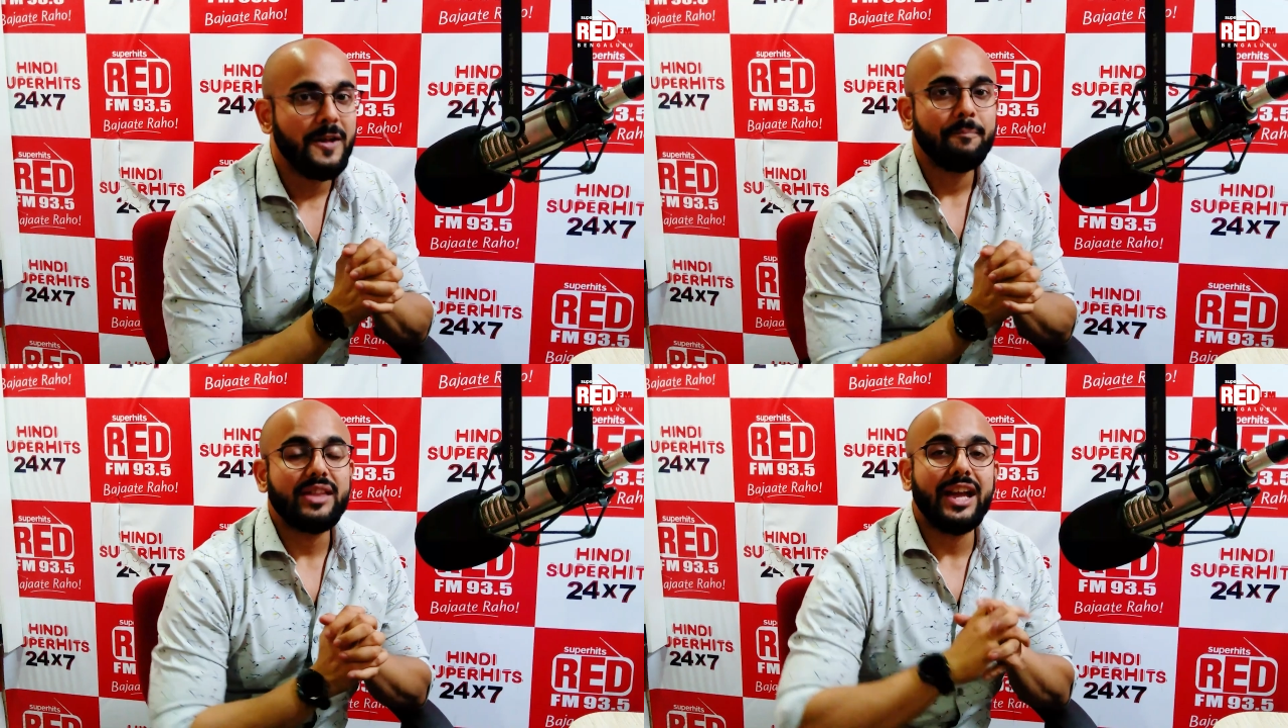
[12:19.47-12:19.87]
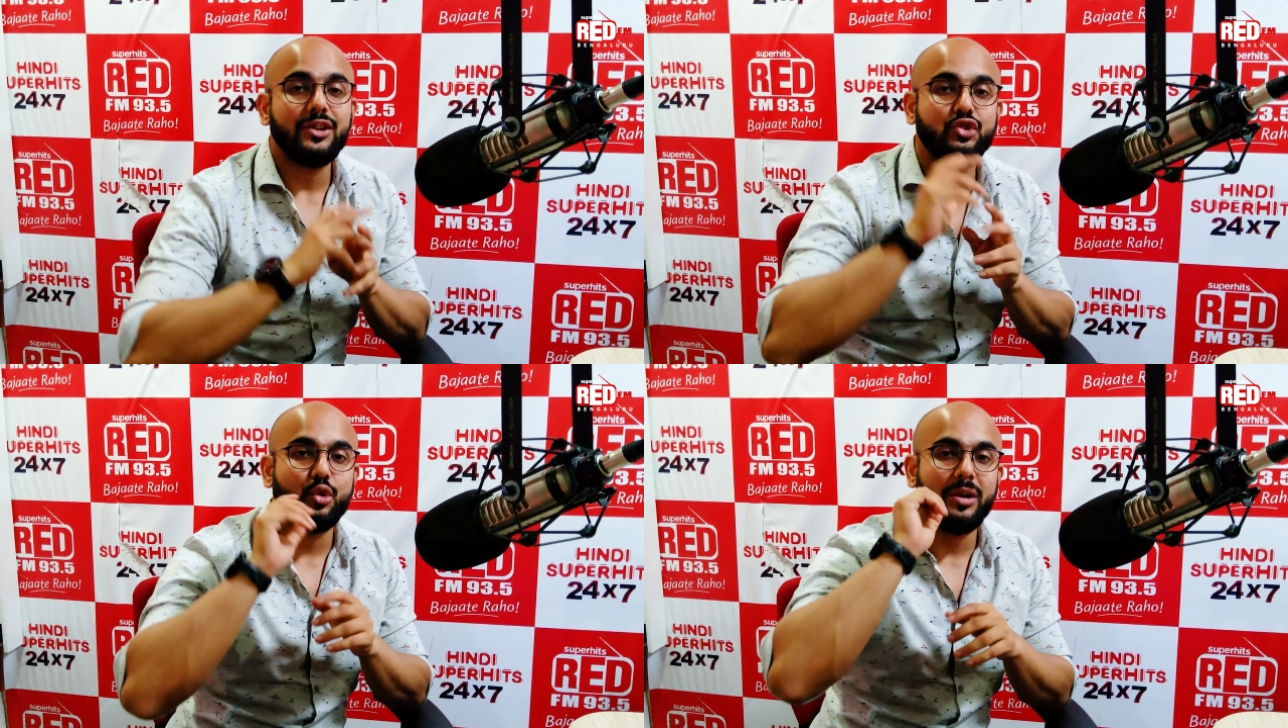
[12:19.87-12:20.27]
Thank you
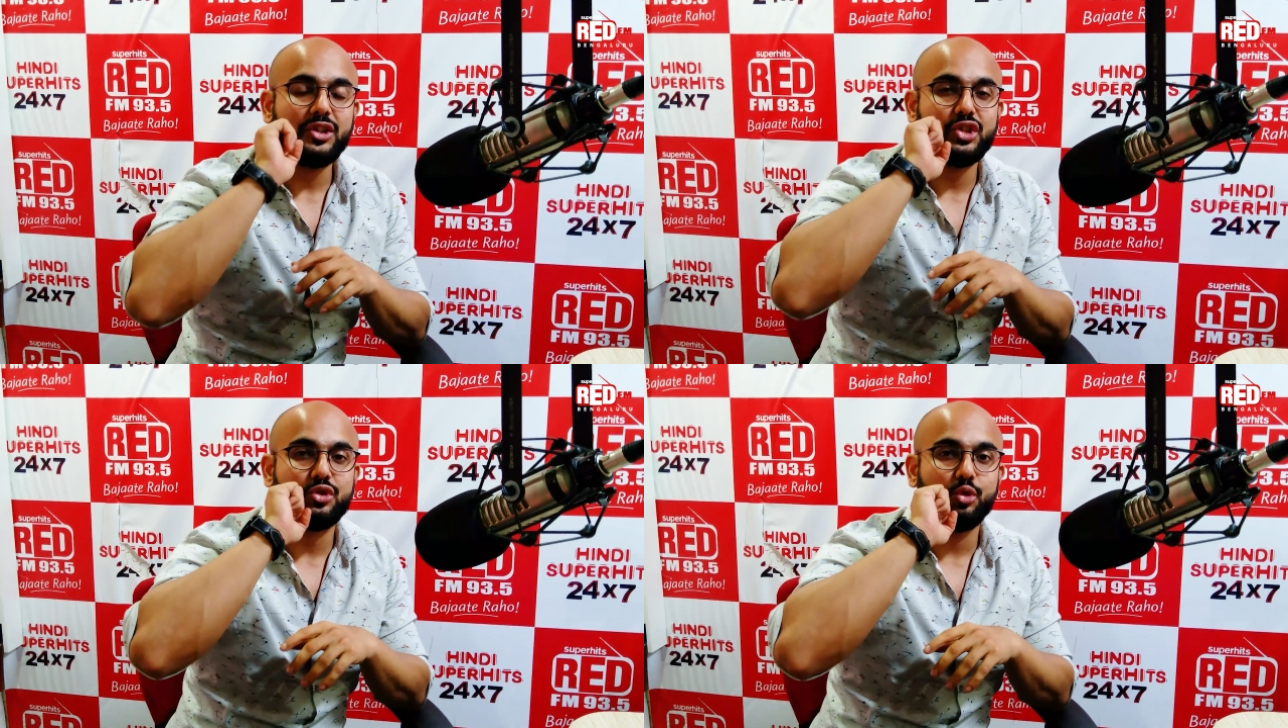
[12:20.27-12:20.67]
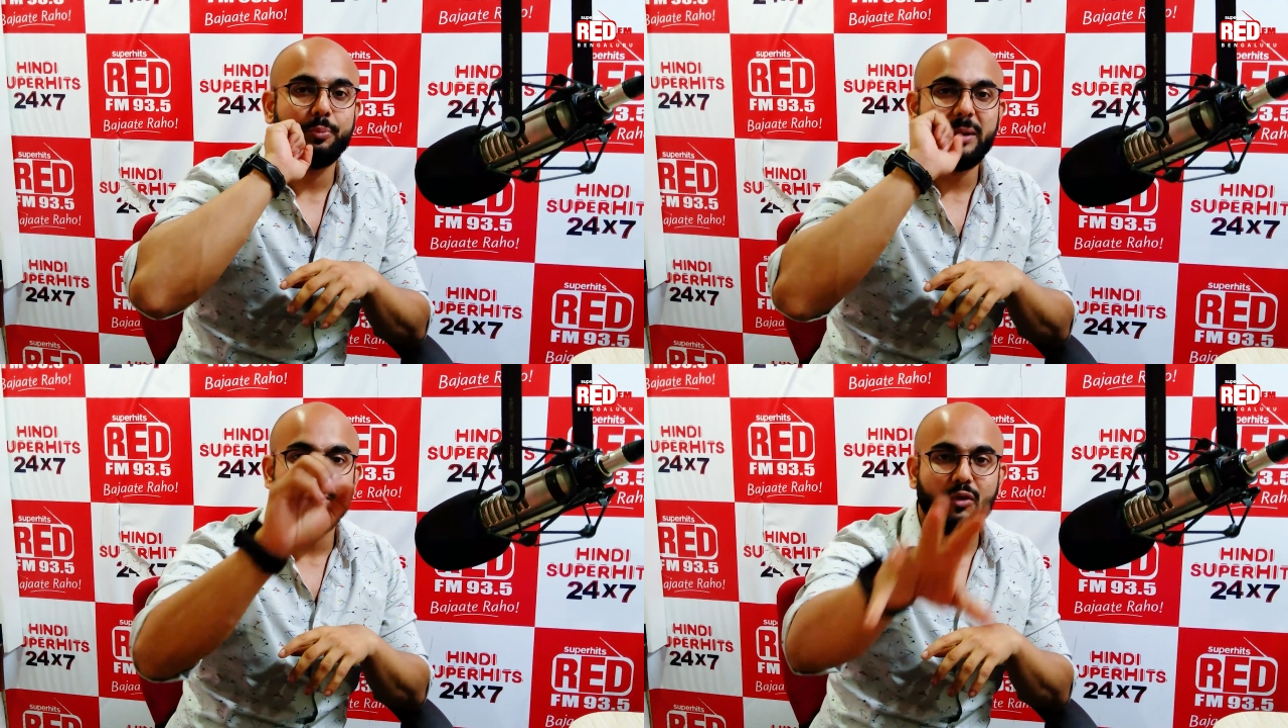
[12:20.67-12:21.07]
so much to
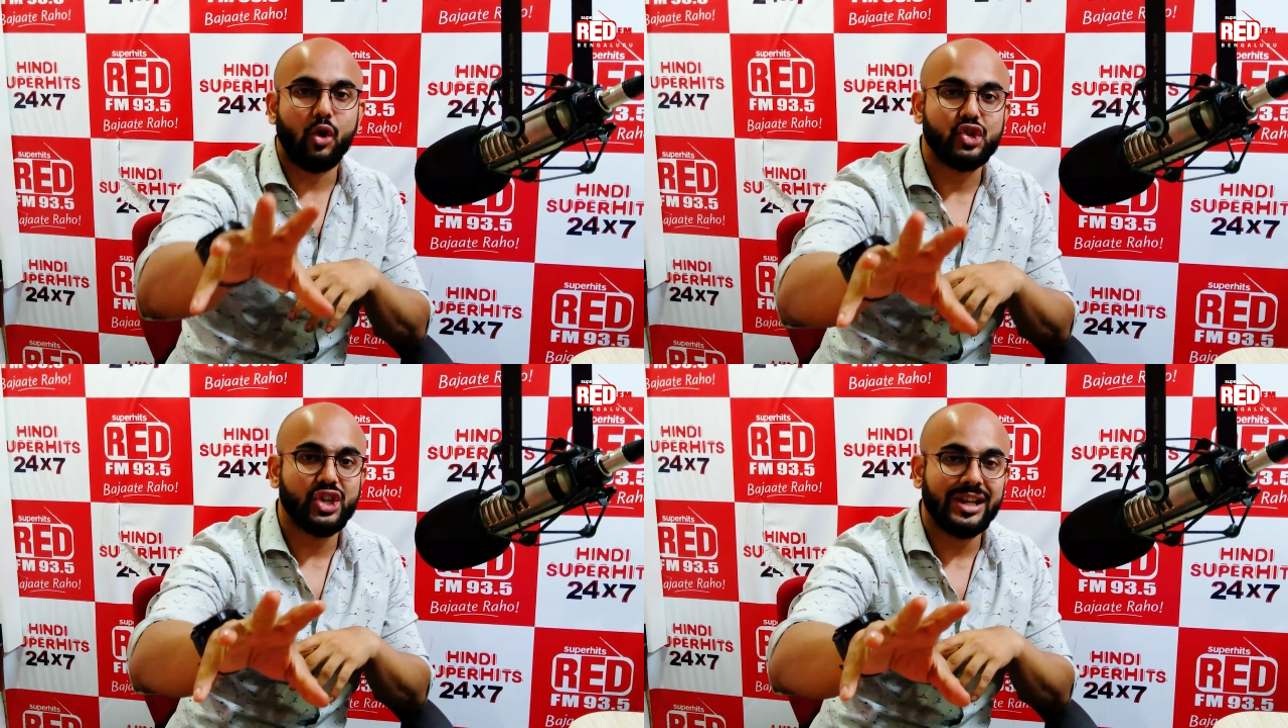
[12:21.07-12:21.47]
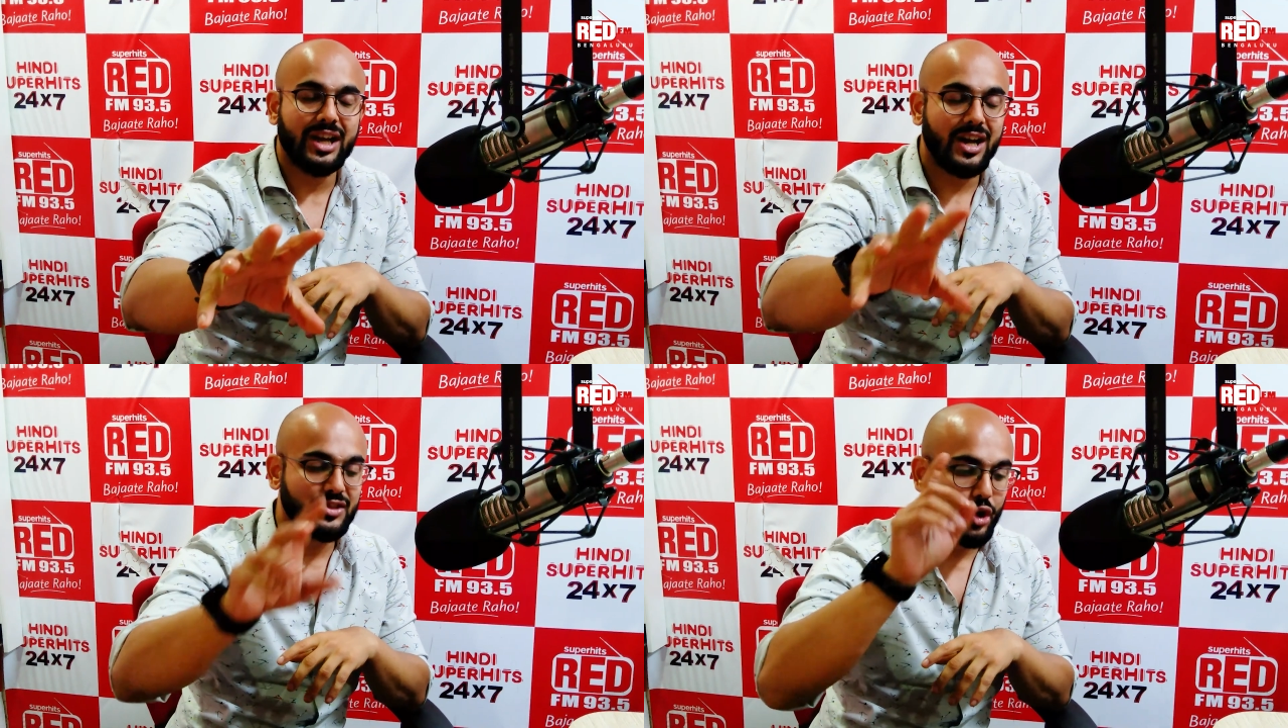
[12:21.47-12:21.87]
people who are watching
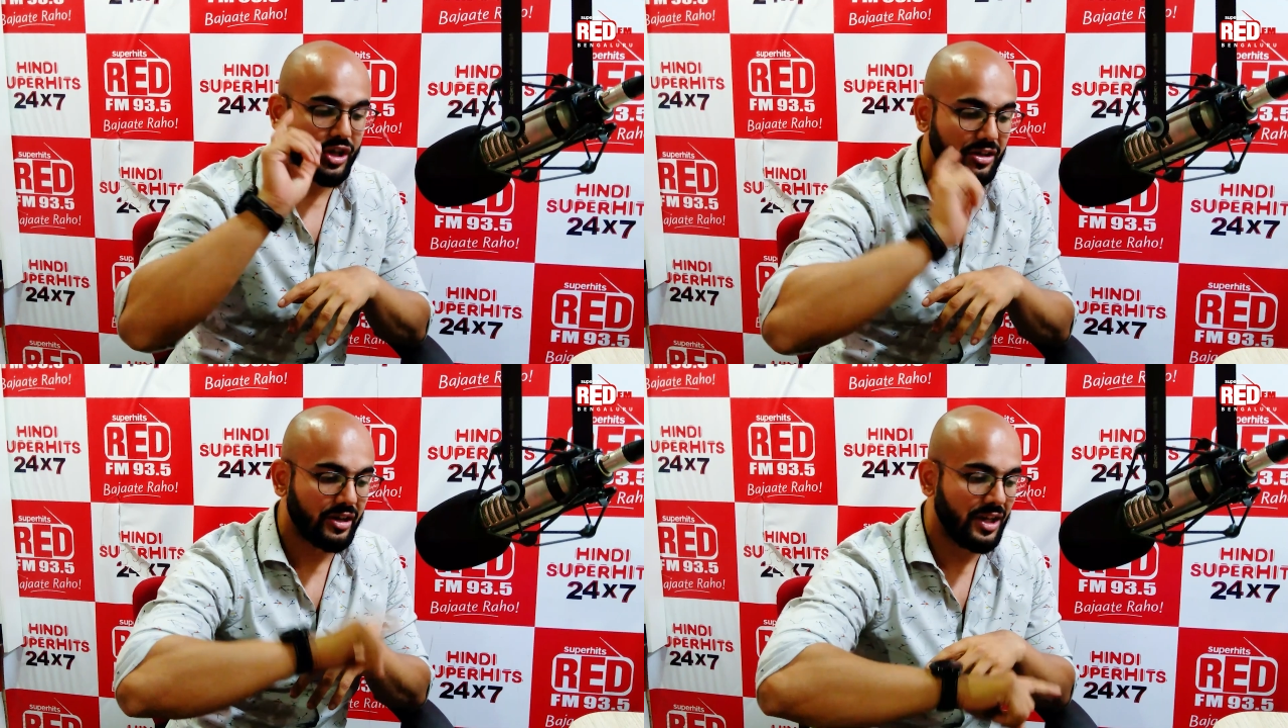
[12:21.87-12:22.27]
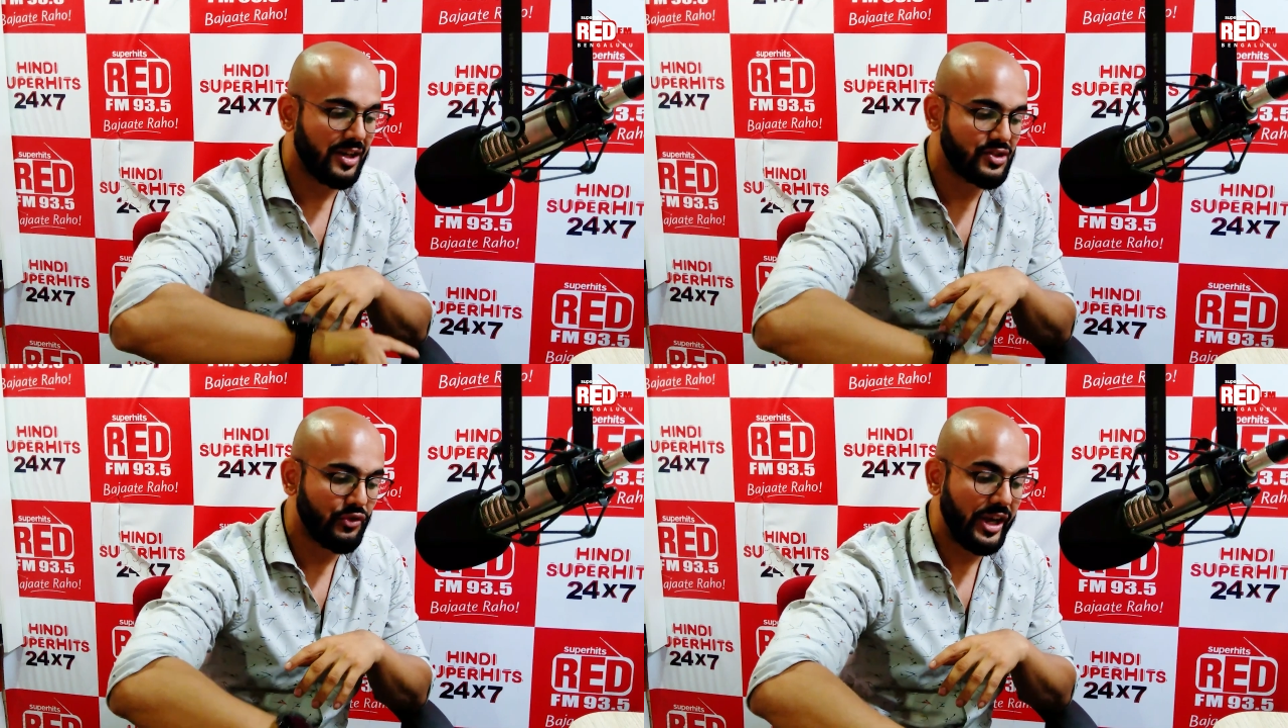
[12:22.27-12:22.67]
us or hearing
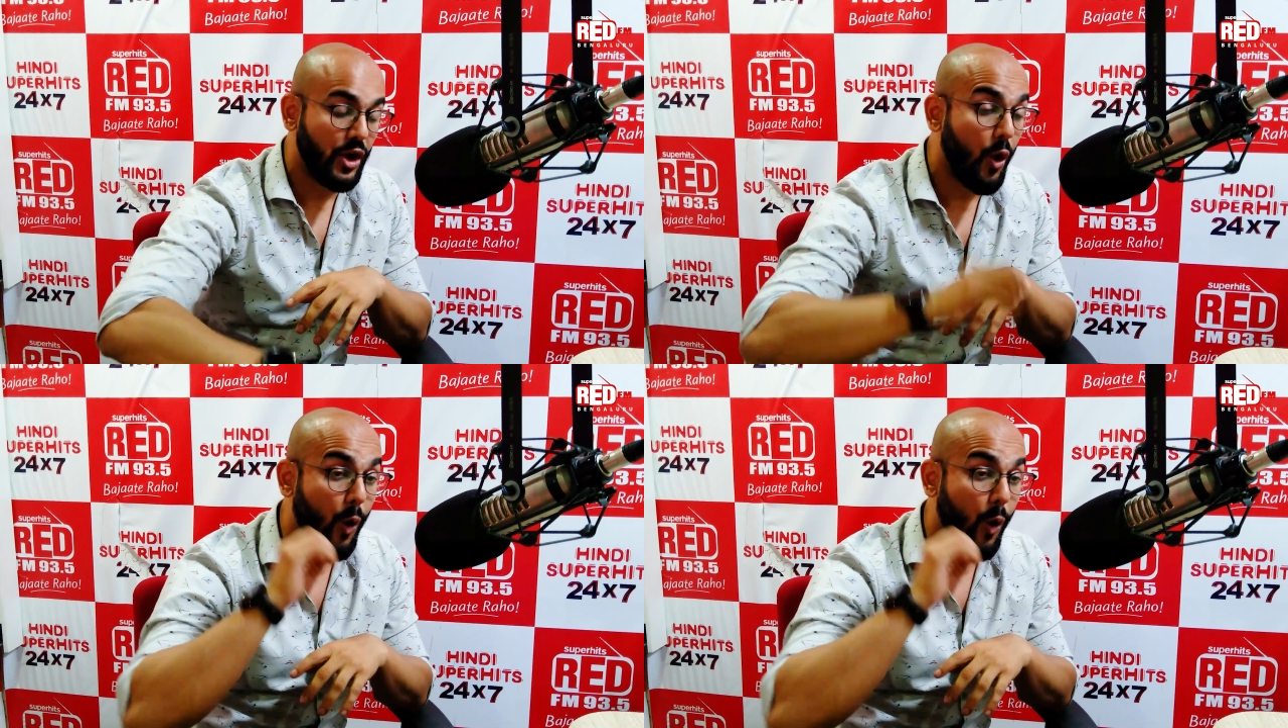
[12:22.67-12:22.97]
us on radio.